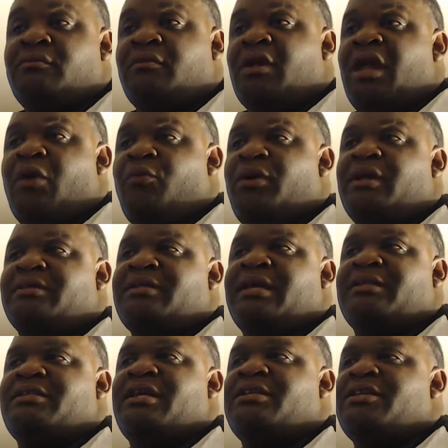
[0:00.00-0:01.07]
And we can
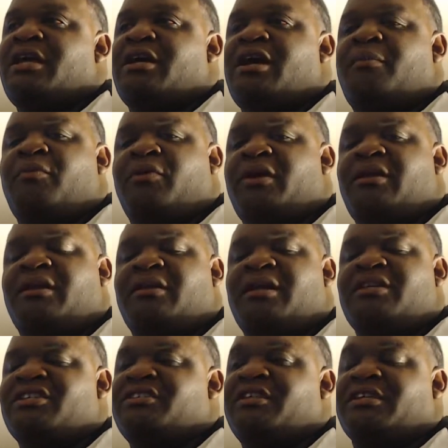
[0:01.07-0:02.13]
take TJ Cumbo.
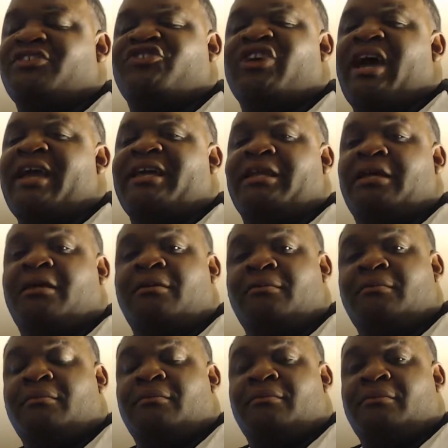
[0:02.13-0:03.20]
He just looked shiny.
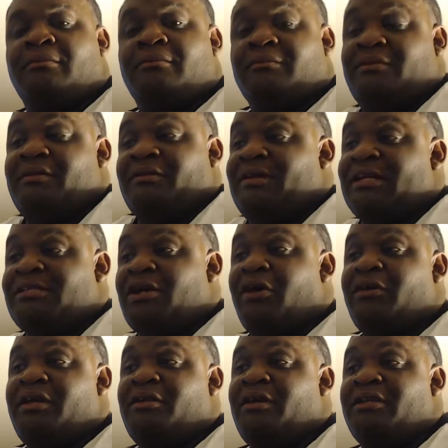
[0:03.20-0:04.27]
That's
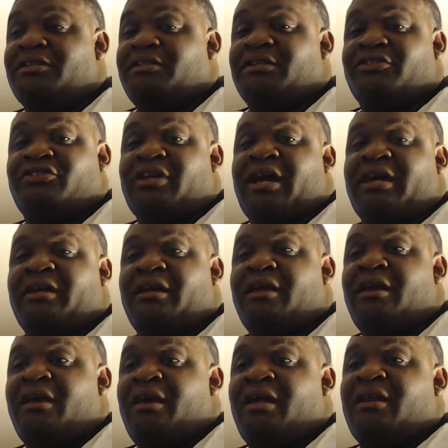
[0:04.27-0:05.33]
all he just looked shiny.
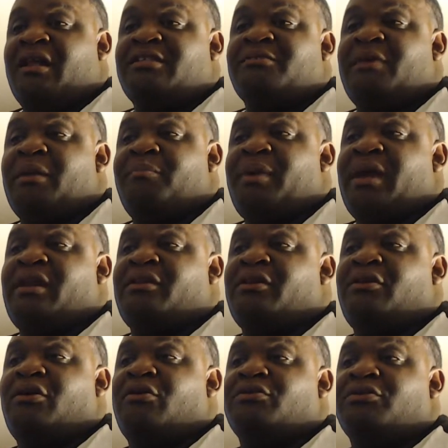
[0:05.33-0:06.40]
He looked like somebody painted the
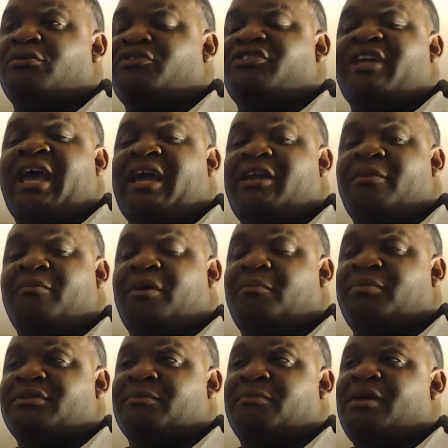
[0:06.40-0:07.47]
clothes on, shined him
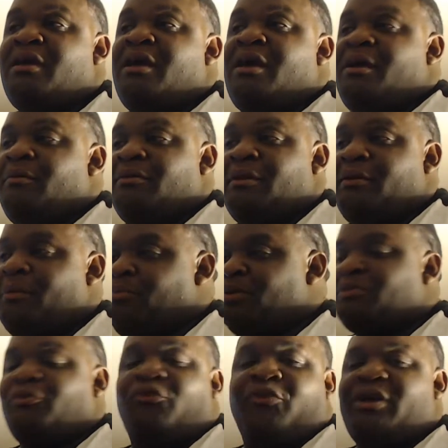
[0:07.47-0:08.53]
up, they
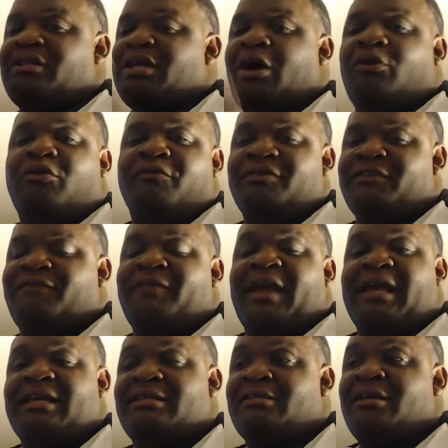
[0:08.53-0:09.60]
put some grease all over his
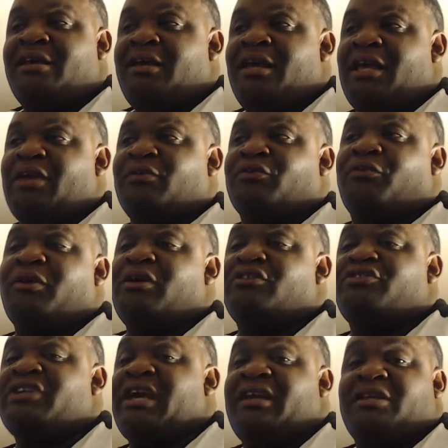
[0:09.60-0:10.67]
face, and he was real
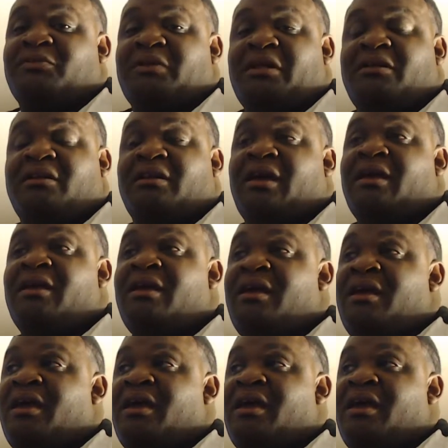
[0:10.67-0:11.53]
shiny. That's what they looked like.